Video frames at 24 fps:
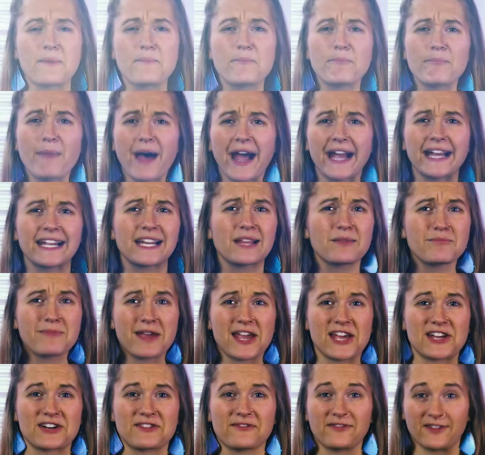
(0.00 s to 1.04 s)
mighty
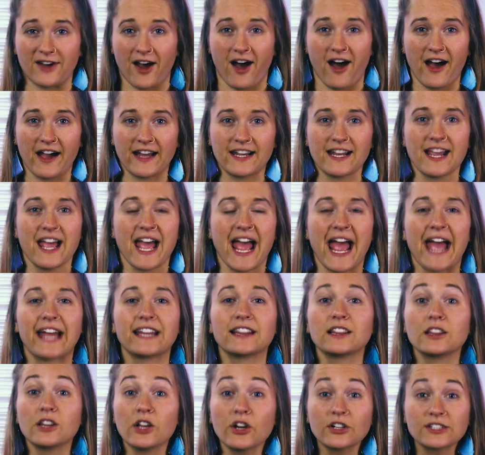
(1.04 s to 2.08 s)
man of God
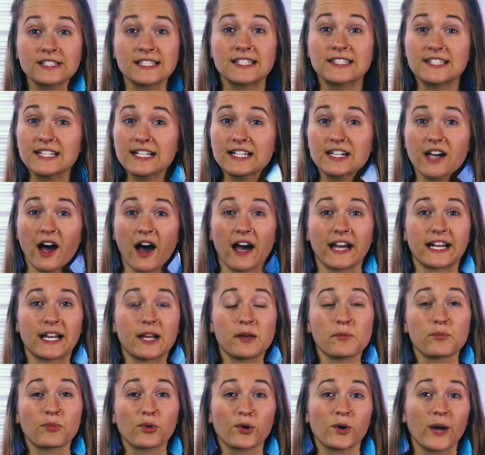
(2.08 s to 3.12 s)
and looked to God in
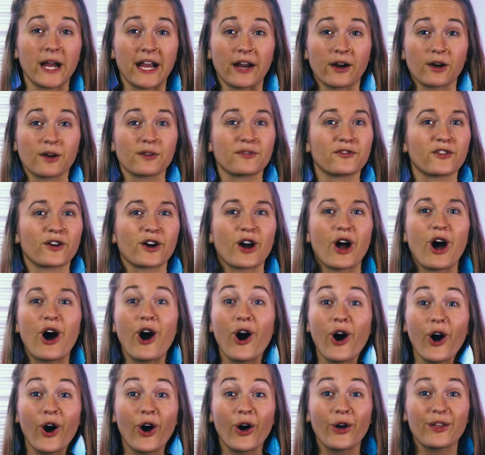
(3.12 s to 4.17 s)
prayer for
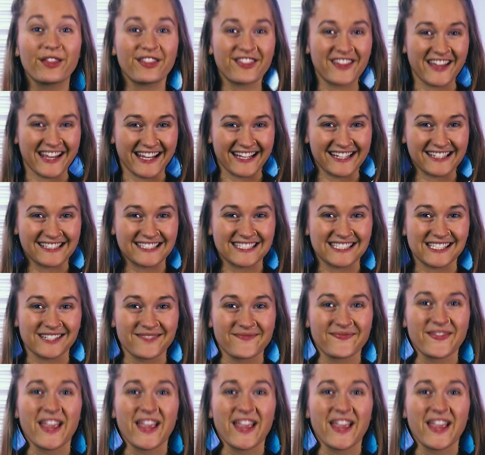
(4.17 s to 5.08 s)
all things.